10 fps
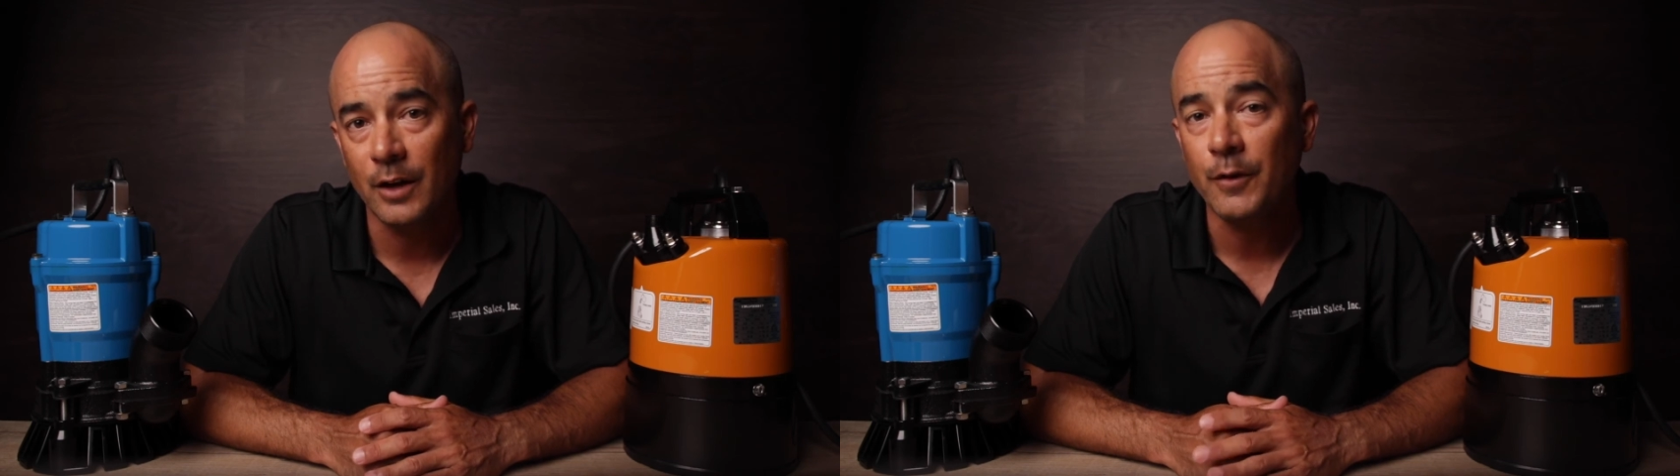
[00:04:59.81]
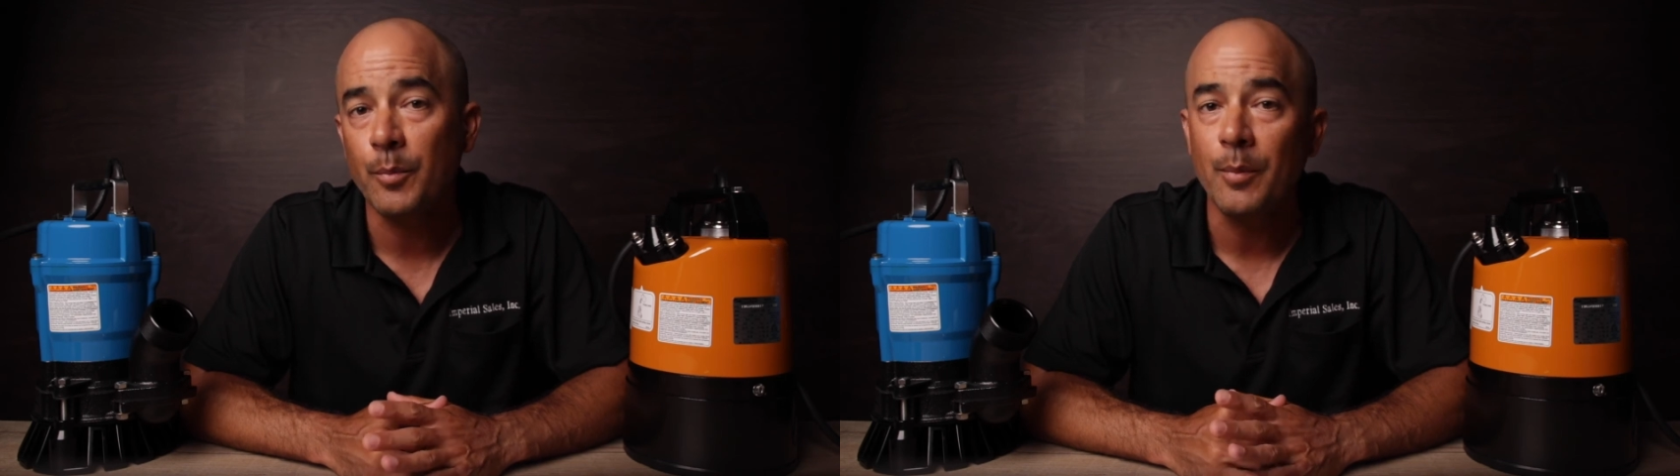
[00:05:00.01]

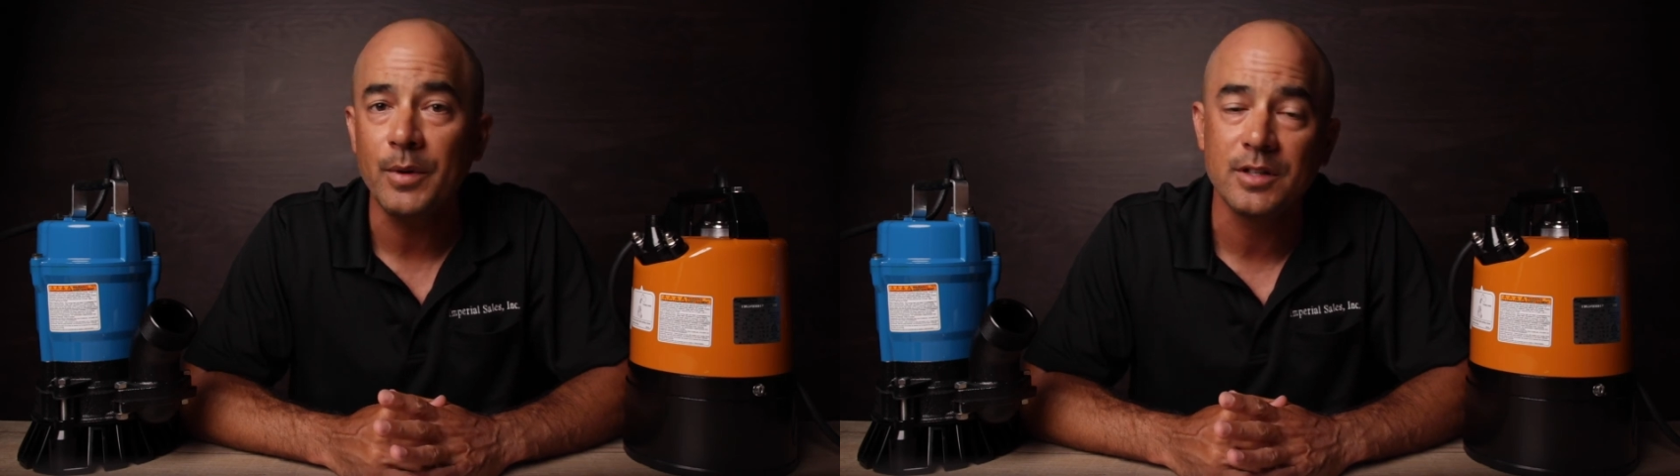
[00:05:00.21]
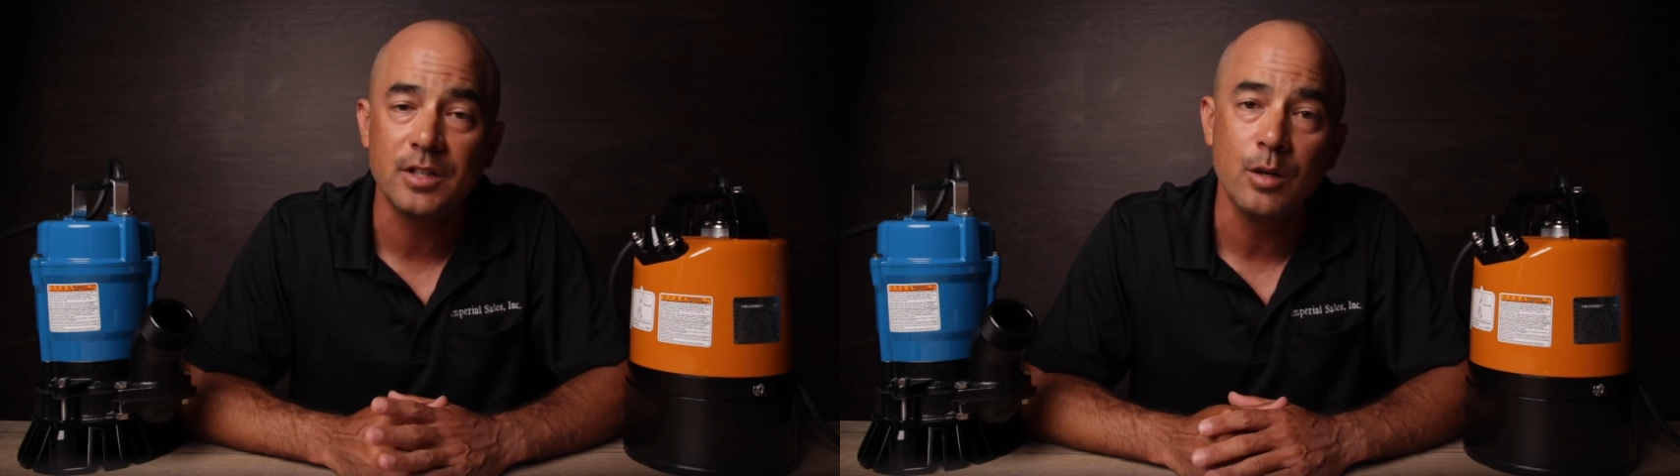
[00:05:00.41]
If you're
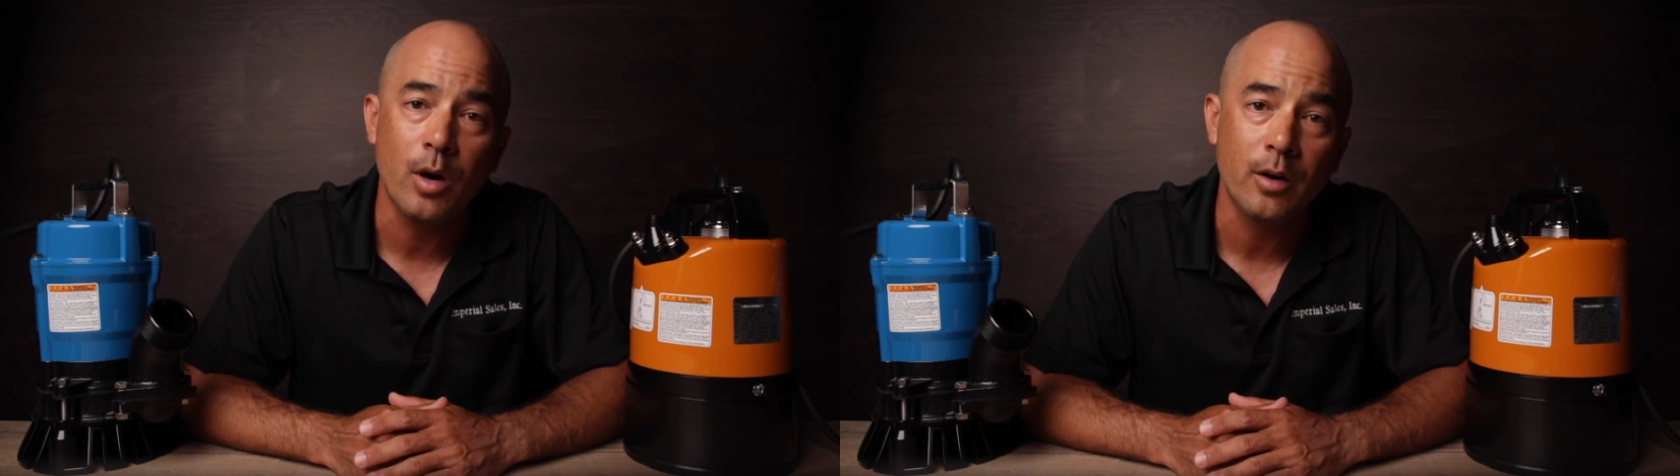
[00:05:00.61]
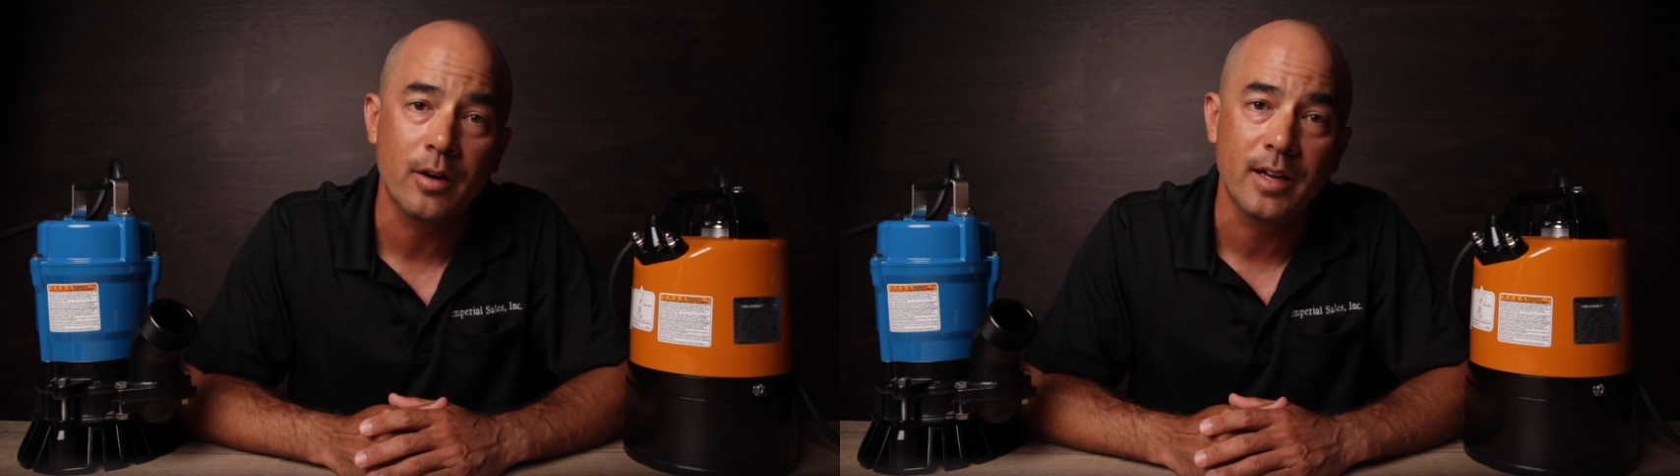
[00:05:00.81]
pumping
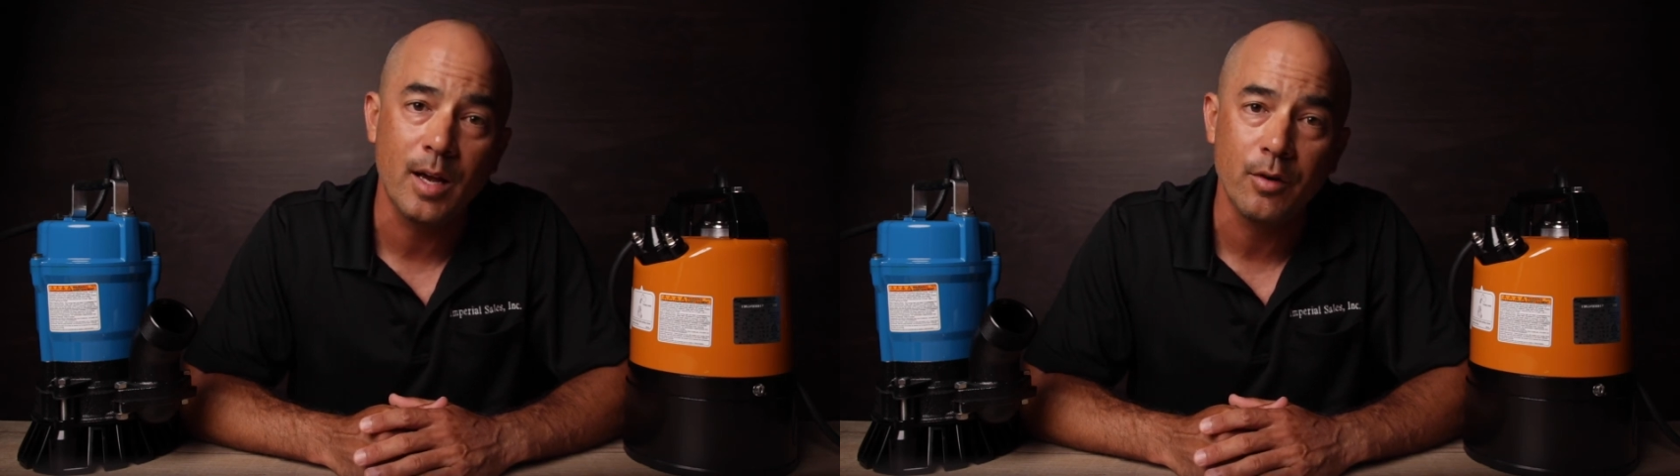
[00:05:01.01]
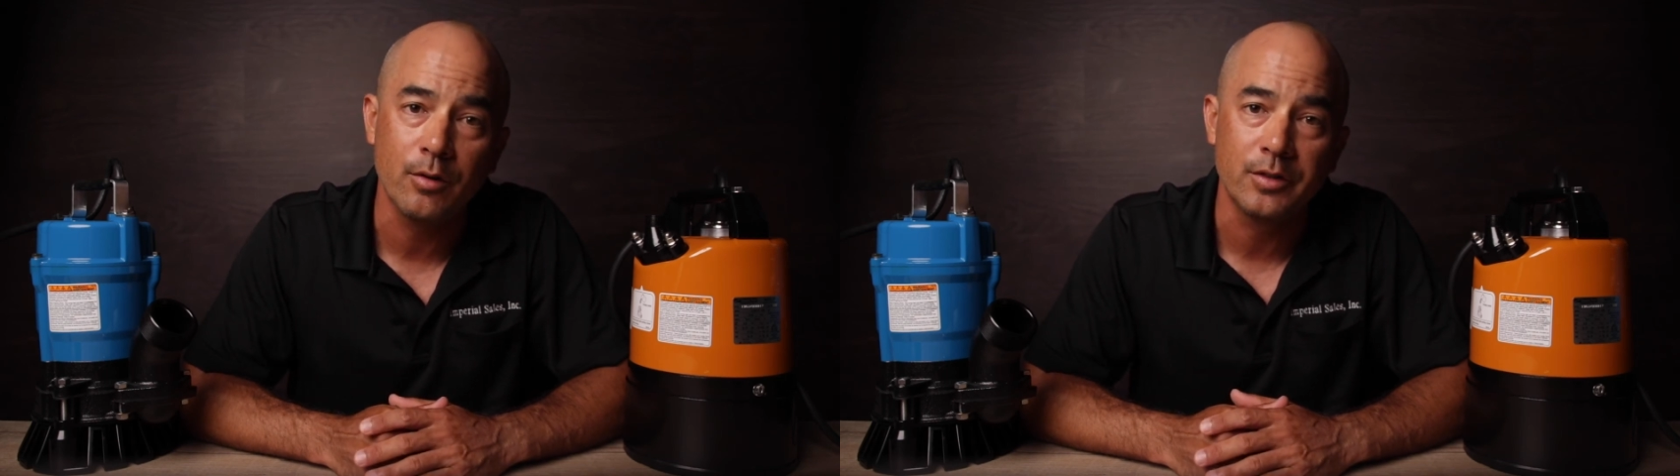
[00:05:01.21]
seawater or
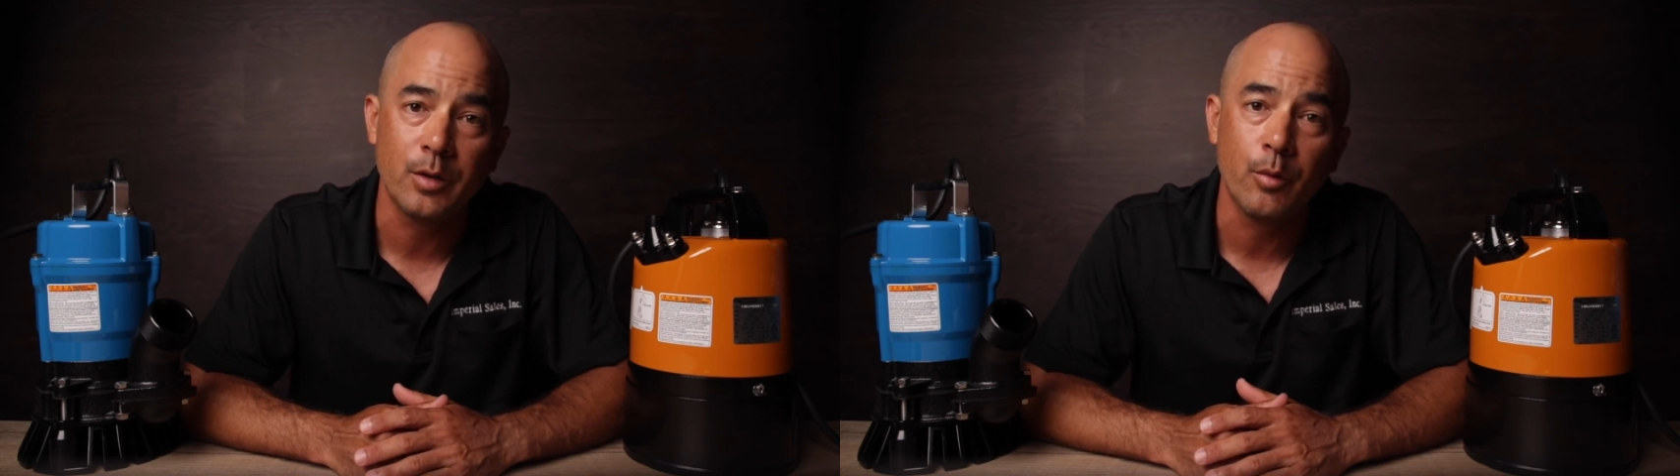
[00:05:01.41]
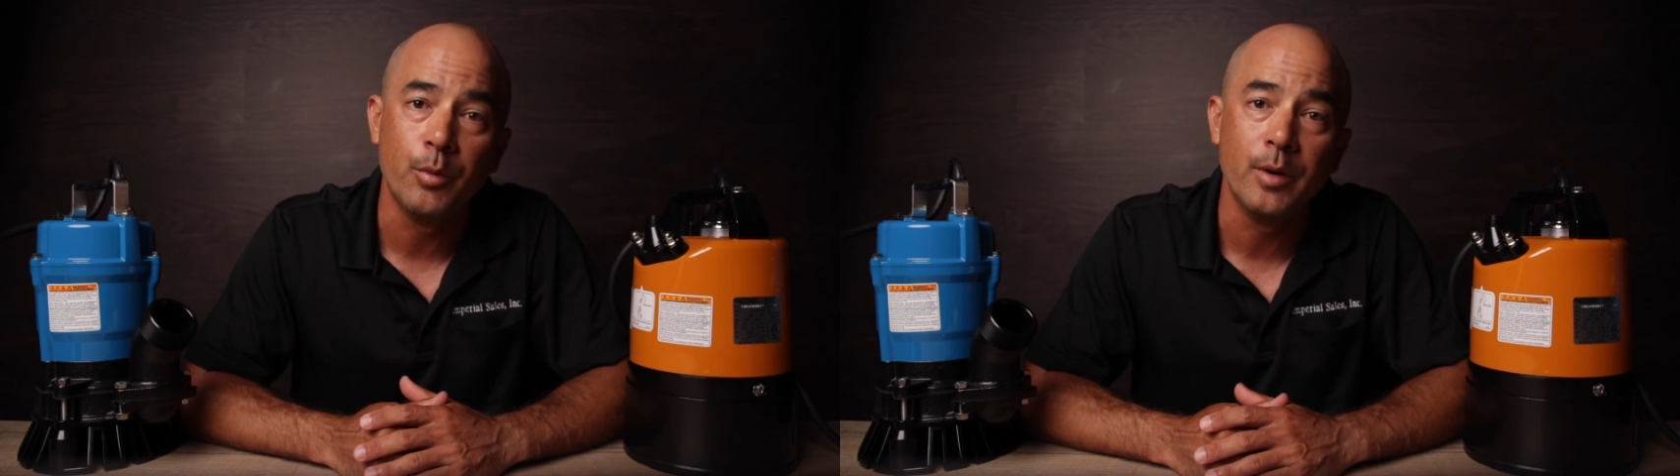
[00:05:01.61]
chemicals
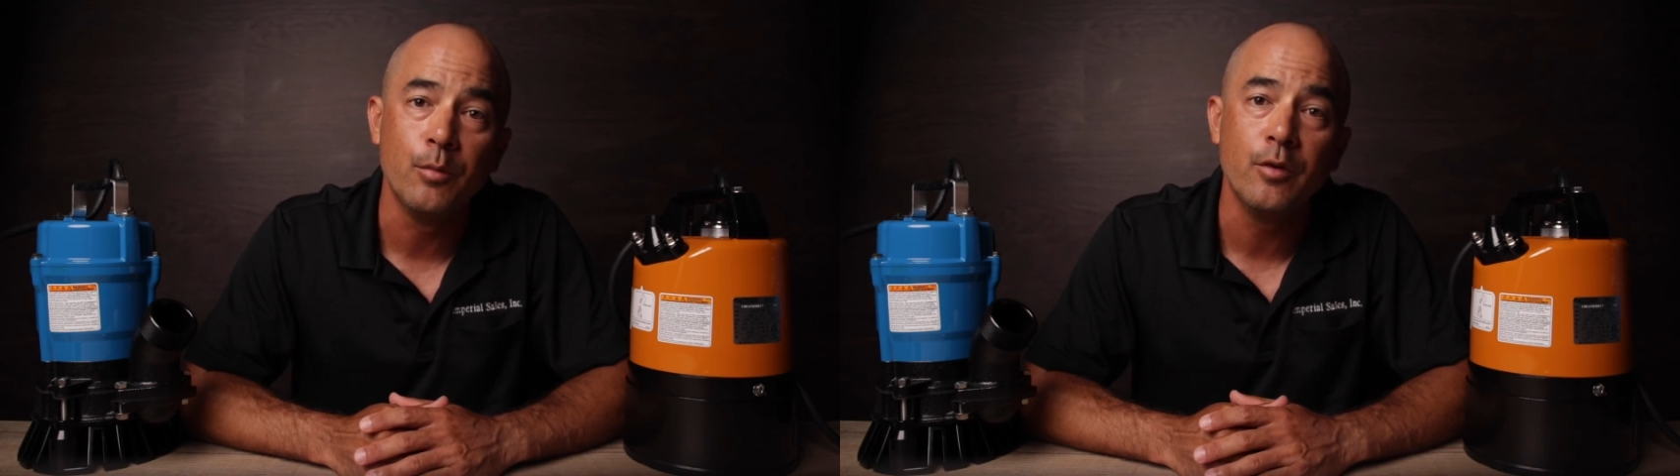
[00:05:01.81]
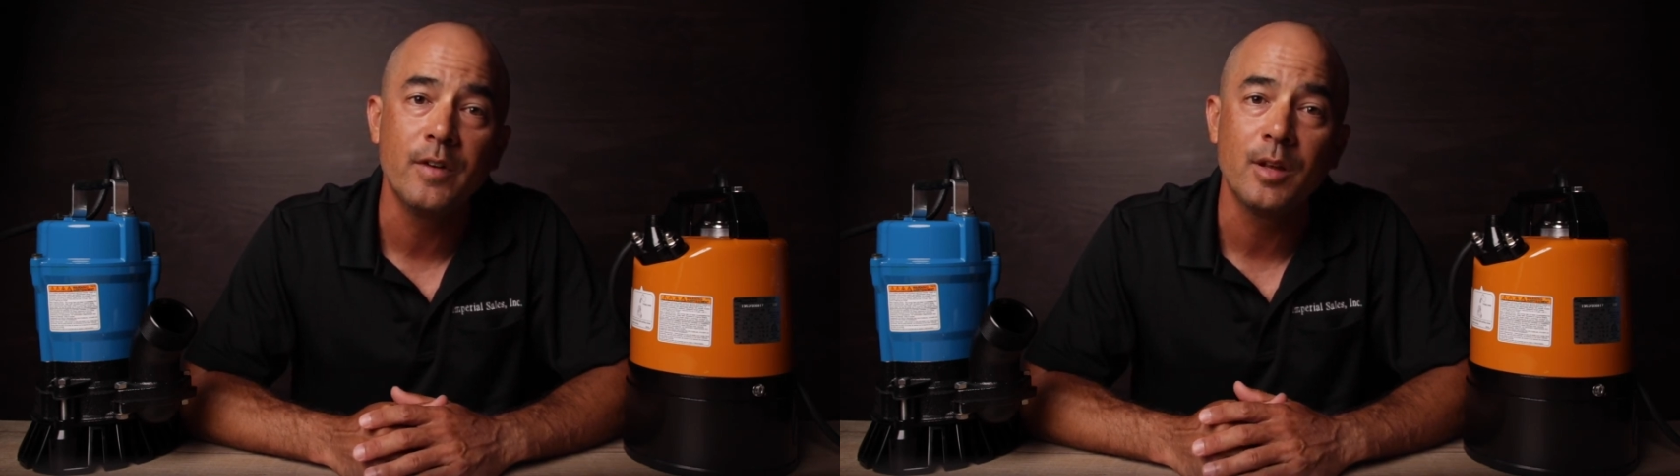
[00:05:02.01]
and will be
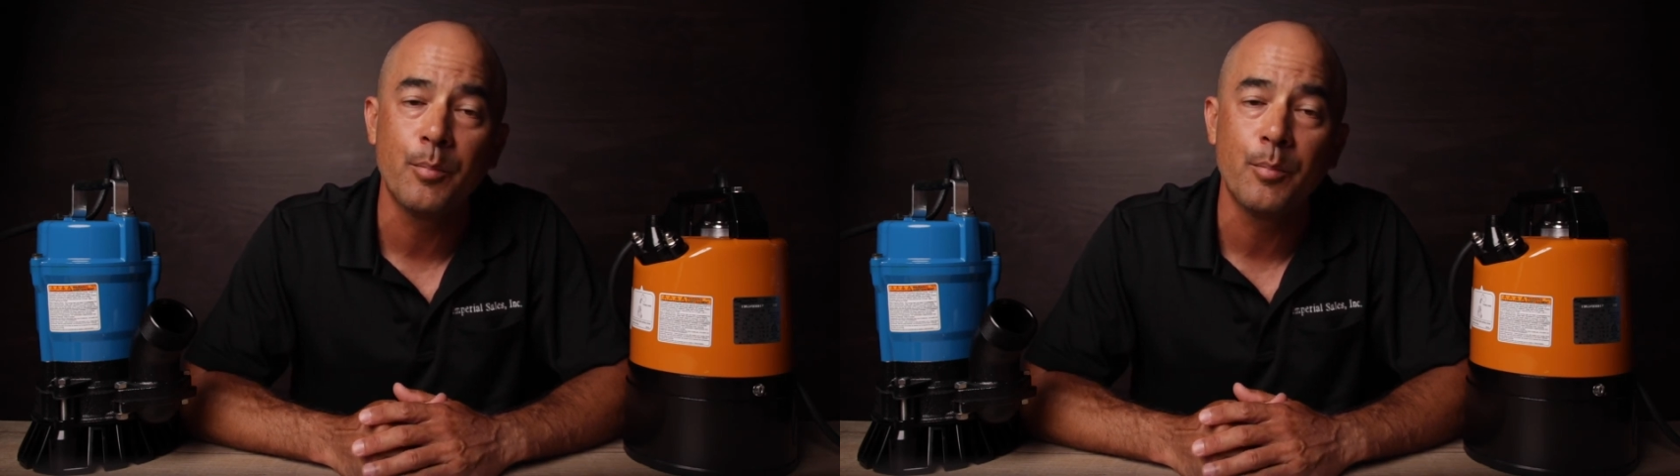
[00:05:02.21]
removing the